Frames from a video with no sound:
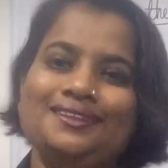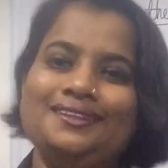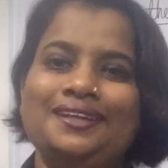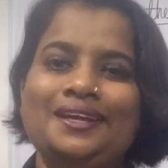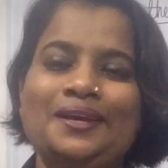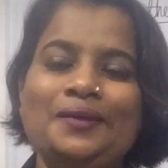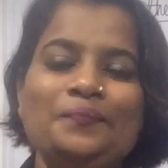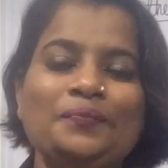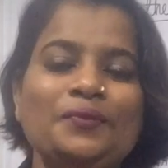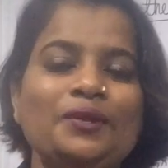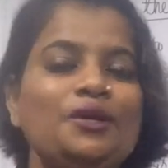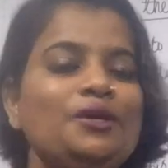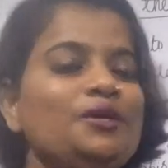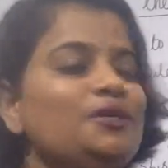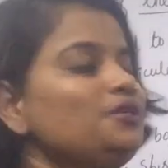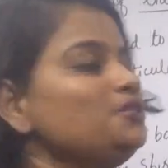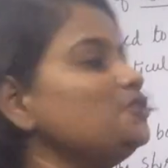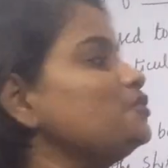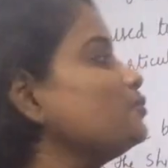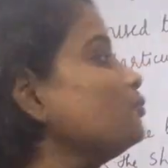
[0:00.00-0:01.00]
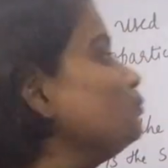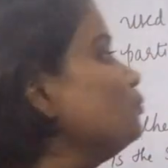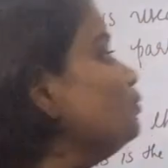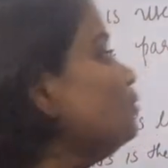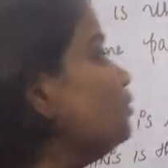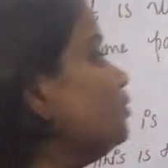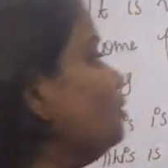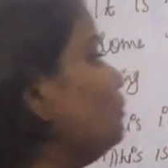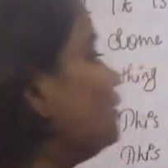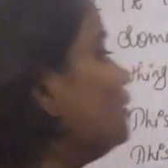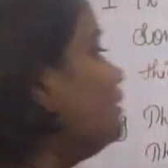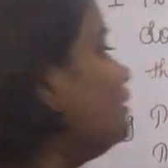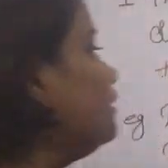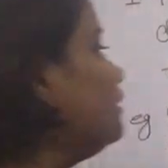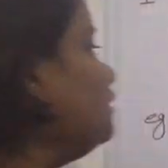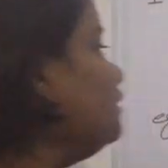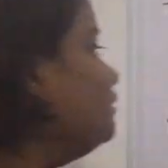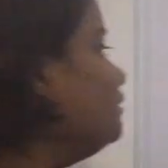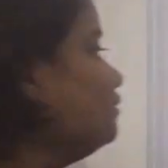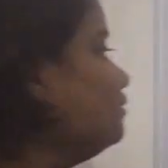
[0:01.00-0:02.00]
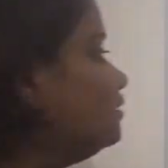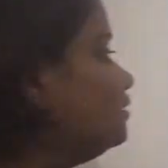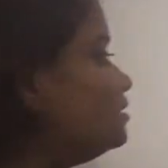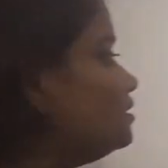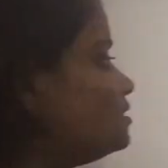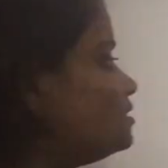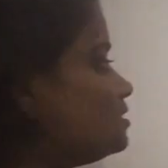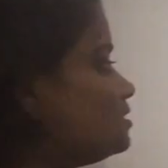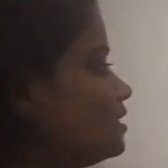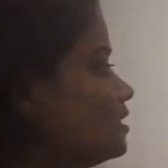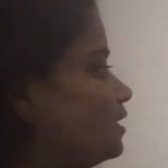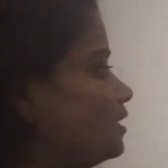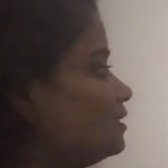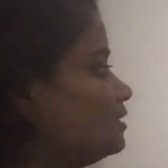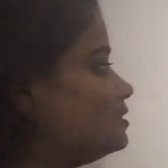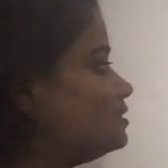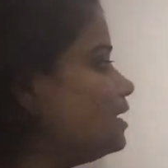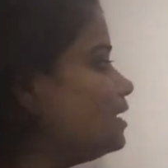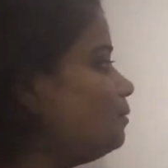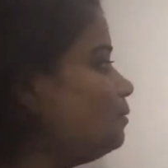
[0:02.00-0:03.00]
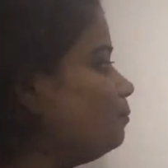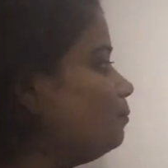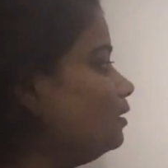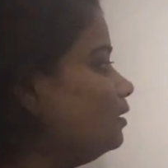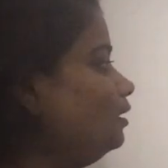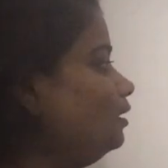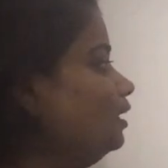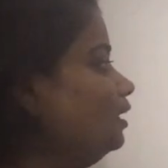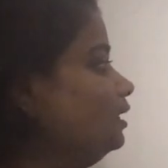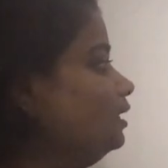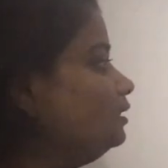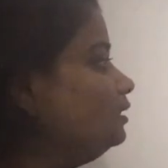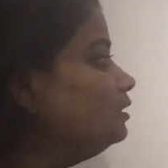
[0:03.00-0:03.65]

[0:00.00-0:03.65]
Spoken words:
Okay, so look at here. This is the example.